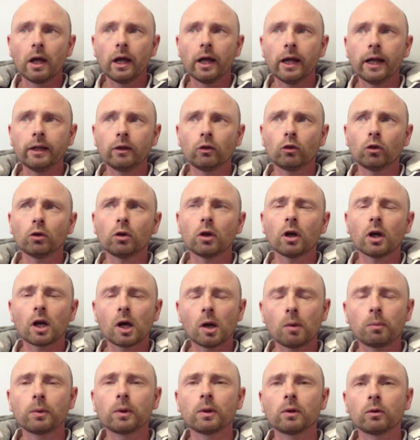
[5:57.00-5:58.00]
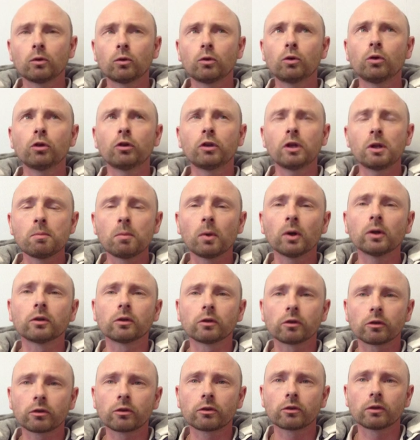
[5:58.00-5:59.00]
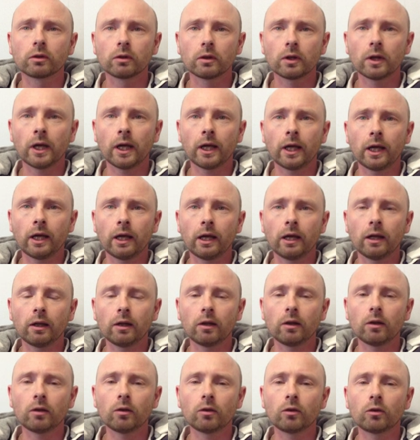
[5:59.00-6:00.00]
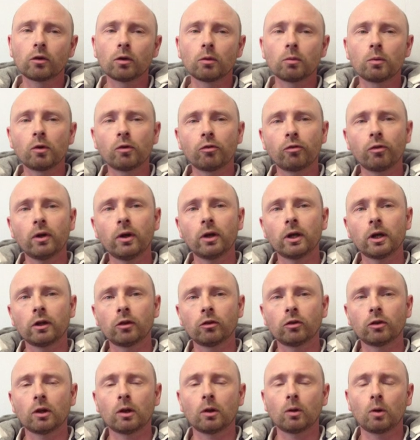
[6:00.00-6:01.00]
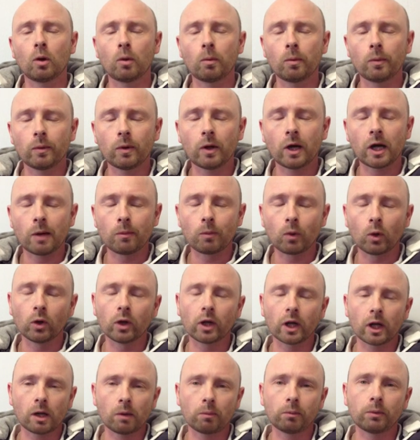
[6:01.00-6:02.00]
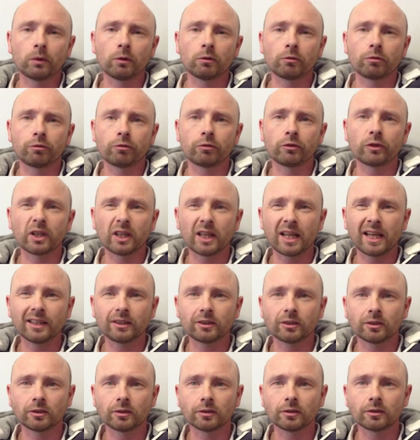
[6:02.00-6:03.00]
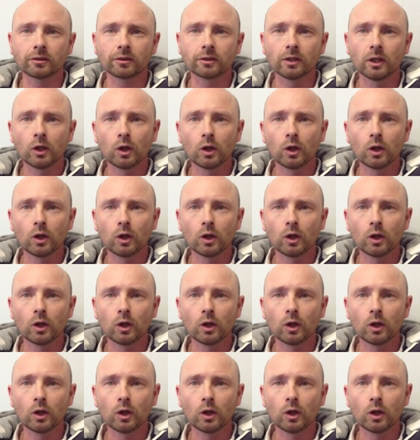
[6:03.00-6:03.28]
It took 2 or 3 months. To be fair, I'm on a couple of relaxants,